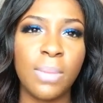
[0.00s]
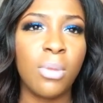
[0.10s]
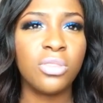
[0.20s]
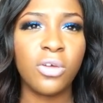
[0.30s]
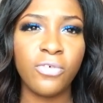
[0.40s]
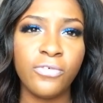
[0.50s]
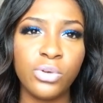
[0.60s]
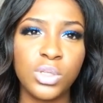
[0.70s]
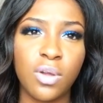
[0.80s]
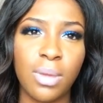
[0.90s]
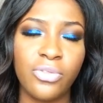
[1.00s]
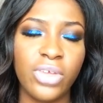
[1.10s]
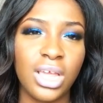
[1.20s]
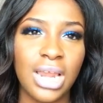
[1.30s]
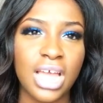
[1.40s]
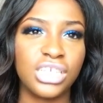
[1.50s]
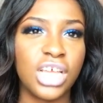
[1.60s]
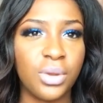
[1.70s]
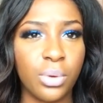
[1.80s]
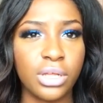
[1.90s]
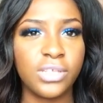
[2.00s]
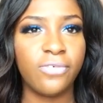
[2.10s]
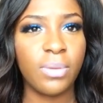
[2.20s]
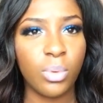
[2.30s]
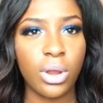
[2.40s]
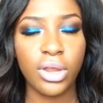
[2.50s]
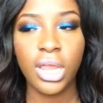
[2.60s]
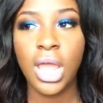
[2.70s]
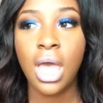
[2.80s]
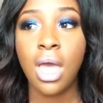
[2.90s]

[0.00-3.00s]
a month of reviews from I think like January to February.